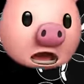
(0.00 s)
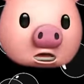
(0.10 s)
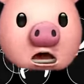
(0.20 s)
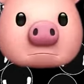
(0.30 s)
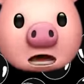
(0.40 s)
I
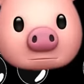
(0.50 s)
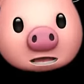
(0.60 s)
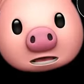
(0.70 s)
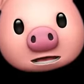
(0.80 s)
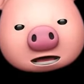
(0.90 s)
thought maybe
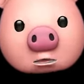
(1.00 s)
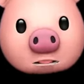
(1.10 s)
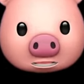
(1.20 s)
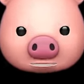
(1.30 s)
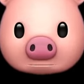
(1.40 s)
I could get
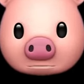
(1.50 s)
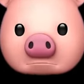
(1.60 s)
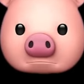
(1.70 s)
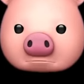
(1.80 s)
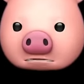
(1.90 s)
away from
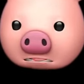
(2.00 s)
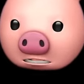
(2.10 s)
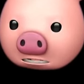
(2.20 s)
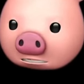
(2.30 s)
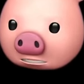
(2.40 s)
him.
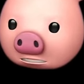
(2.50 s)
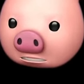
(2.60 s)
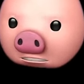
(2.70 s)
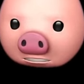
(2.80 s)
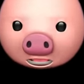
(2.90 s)

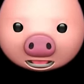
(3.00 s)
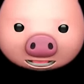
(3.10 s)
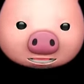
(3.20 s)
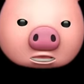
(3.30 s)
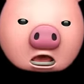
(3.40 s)

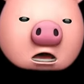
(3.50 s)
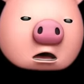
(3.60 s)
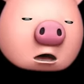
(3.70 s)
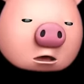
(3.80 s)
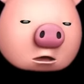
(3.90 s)
I
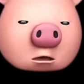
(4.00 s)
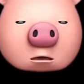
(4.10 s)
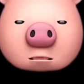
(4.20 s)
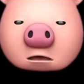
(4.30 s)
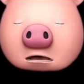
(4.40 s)

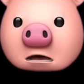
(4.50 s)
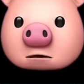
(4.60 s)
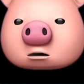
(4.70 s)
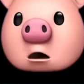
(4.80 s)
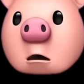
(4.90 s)
know.
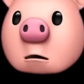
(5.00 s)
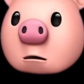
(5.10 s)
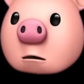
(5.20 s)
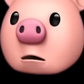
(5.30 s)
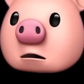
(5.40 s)
So,
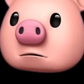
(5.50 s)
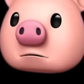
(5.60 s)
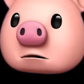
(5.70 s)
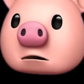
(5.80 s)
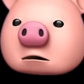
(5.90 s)

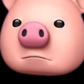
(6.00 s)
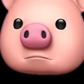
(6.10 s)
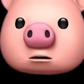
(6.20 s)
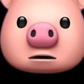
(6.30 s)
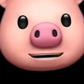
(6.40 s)

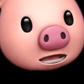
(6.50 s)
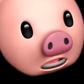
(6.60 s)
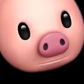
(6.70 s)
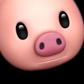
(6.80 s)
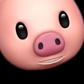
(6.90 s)
does he
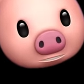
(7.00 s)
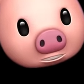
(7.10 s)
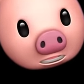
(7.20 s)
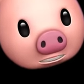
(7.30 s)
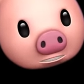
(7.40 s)
come through
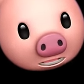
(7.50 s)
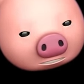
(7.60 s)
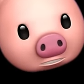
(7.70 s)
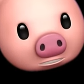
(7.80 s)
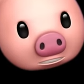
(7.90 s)
the other
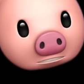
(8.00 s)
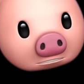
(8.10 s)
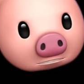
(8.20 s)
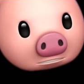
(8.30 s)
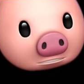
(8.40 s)

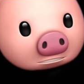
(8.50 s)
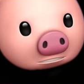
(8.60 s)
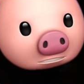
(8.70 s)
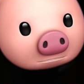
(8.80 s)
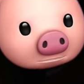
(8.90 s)
entrances?
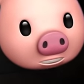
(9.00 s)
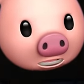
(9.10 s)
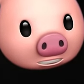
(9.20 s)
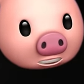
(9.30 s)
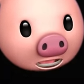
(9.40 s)

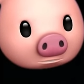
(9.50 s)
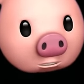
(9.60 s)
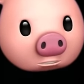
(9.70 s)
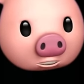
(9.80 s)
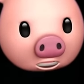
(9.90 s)
Because I've
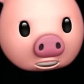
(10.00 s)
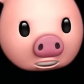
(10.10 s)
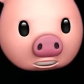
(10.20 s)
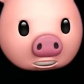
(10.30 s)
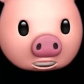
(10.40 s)
only
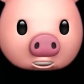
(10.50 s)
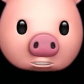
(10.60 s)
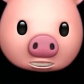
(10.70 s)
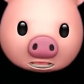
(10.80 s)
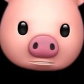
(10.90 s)
he's
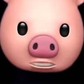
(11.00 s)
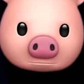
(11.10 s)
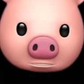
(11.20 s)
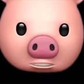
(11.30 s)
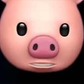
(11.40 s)
only ever
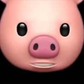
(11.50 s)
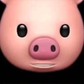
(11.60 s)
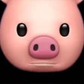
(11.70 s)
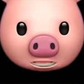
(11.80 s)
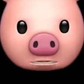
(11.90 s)
broken
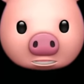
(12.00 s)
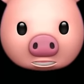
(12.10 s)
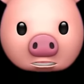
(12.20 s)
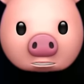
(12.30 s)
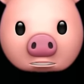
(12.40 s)
through that
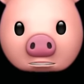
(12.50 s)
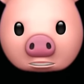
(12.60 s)
window.